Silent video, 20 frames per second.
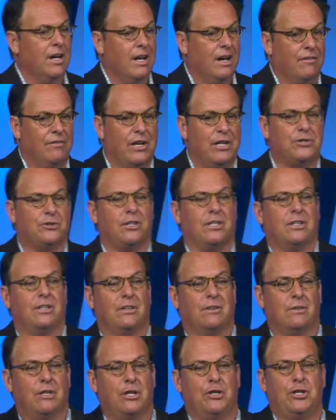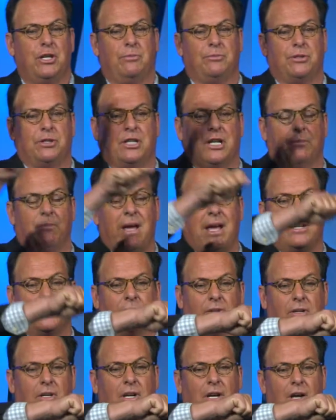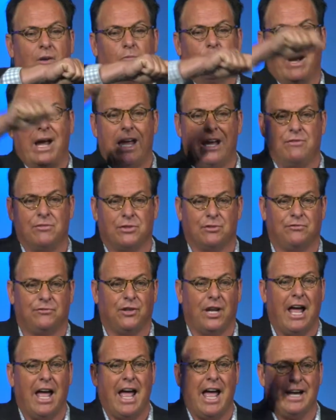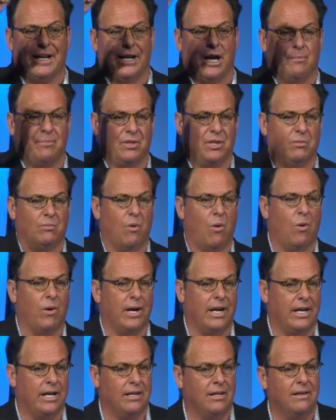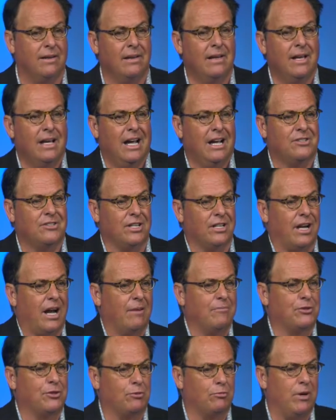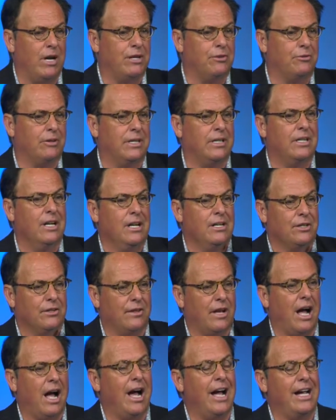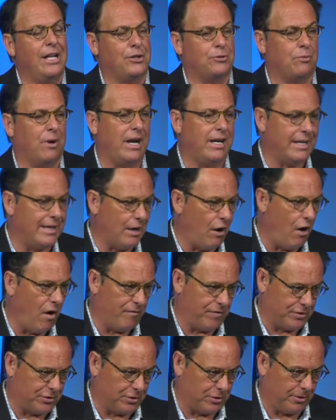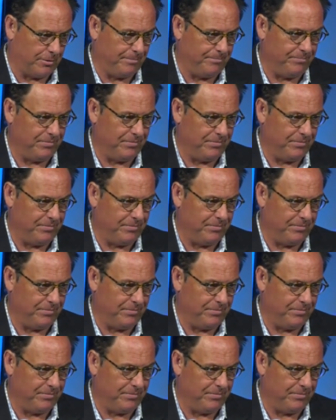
Eventually, the, the, Egyptian commander waves a flag up in the morning and said, I'm surrendering to the highest ranking officer.